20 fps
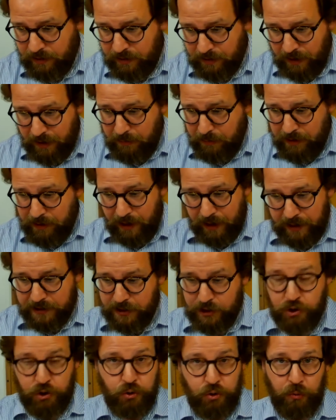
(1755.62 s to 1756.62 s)
they were not
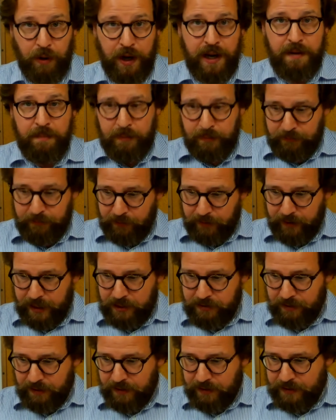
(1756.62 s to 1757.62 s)
to drink before
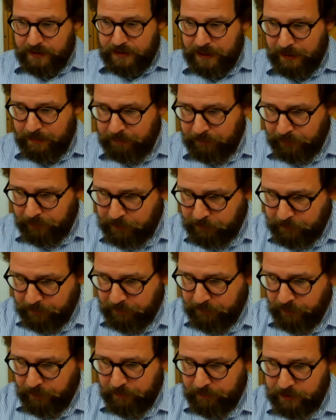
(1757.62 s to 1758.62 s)
entering the temple to
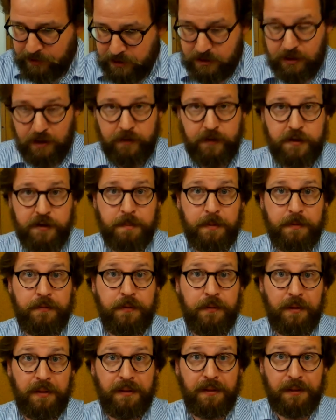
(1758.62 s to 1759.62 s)
perform their service
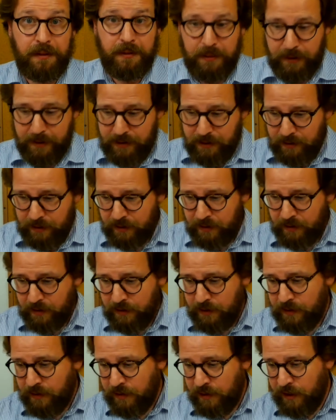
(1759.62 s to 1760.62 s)
before the Lord.
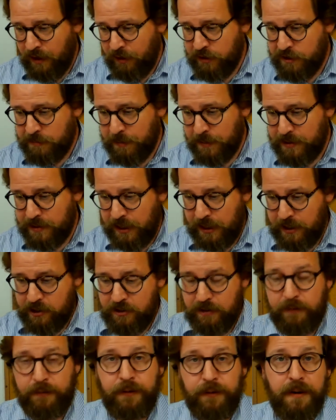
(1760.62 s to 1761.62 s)
There was
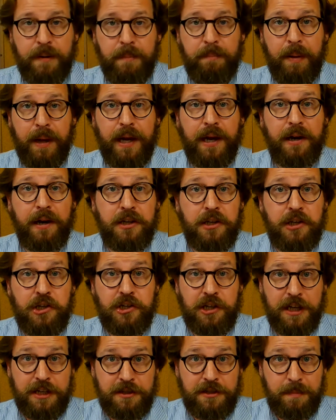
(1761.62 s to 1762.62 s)
potential for impaired
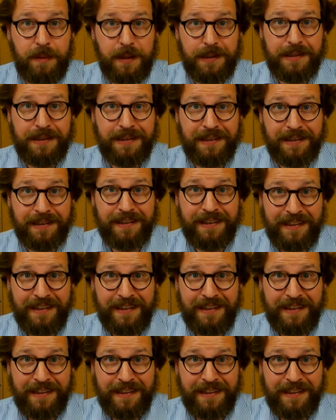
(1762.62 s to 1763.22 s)
judgment.